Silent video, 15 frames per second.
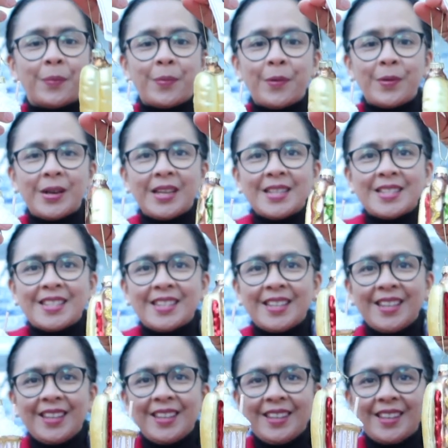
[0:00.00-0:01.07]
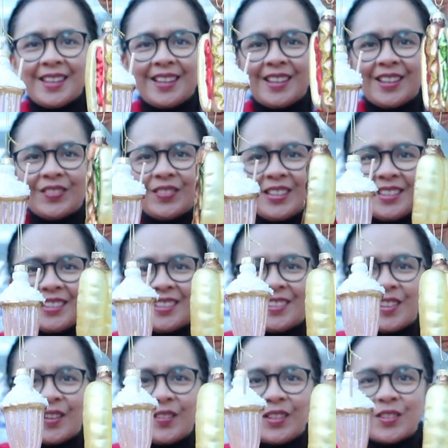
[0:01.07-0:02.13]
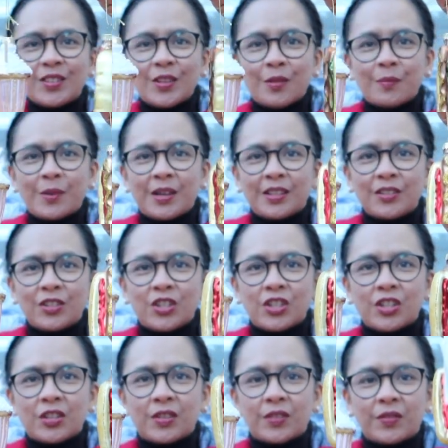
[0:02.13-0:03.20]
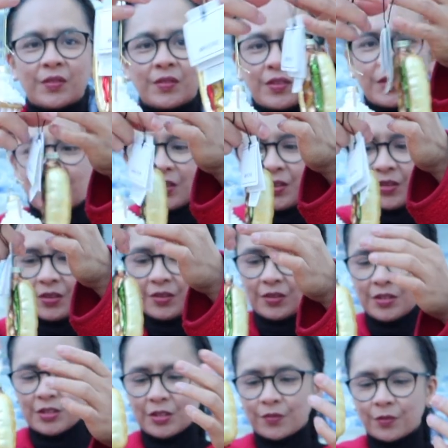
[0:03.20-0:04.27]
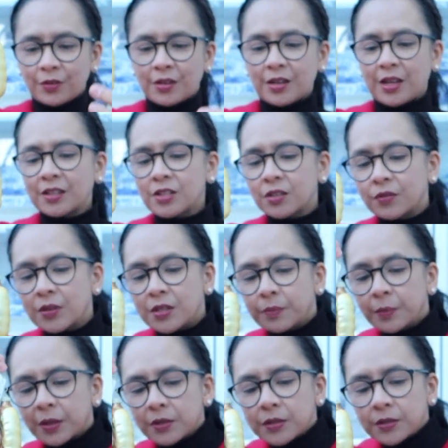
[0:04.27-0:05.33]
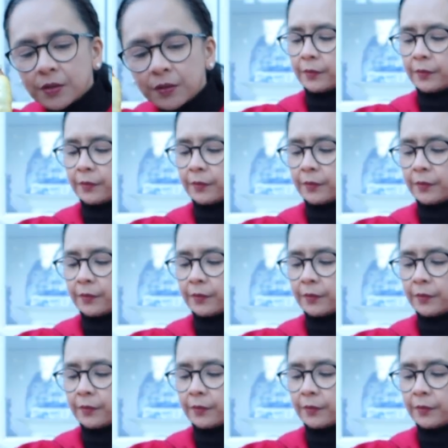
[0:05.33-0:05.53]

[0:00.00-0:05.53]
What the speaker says: Pretty. I love it so much. This is for the next Christmas.